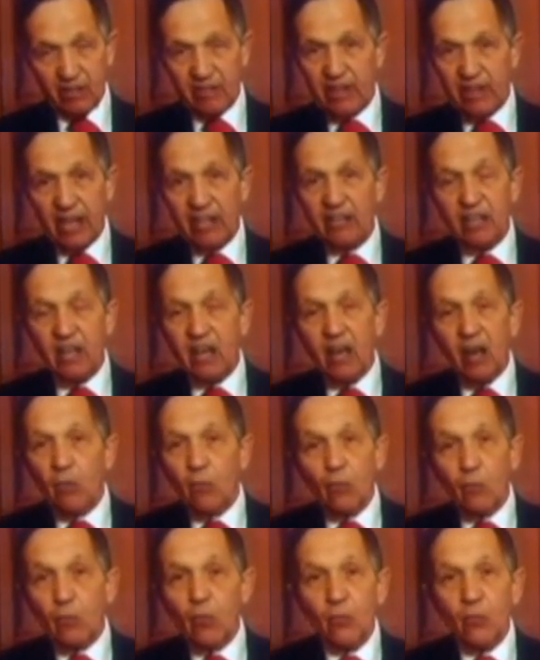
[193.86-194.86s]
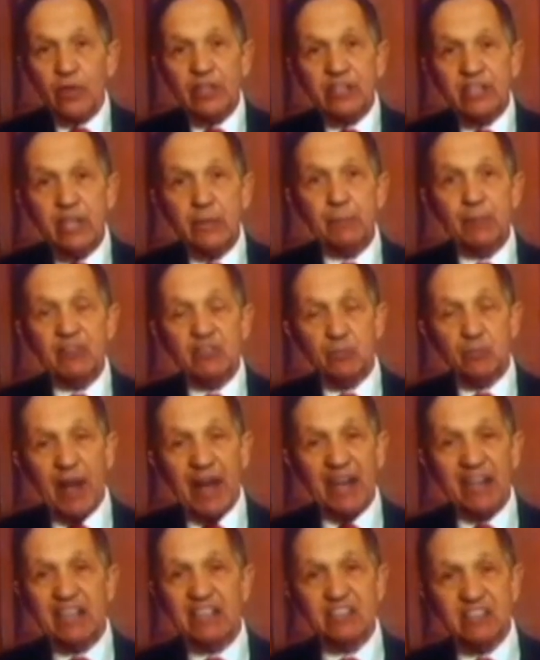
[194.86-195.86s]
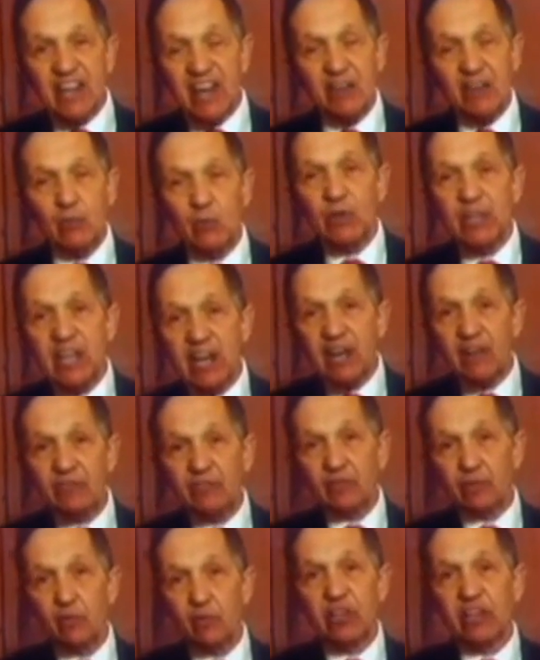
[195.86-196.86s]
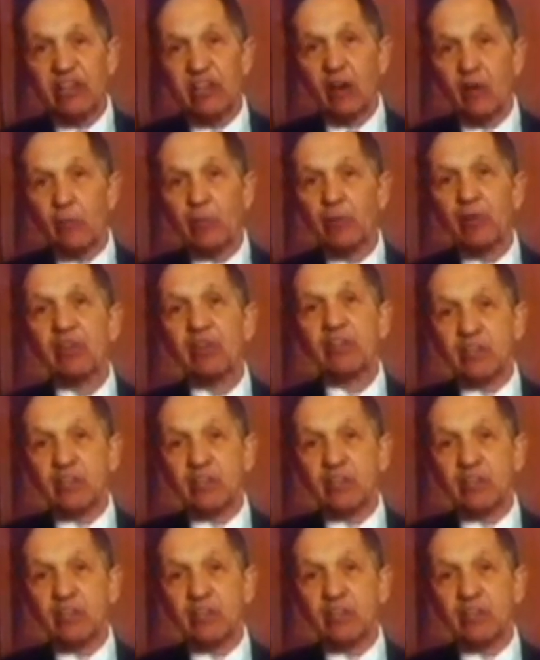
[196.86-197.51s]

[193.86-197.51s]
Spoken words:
then we keep expanding debt. We have to look at our ability to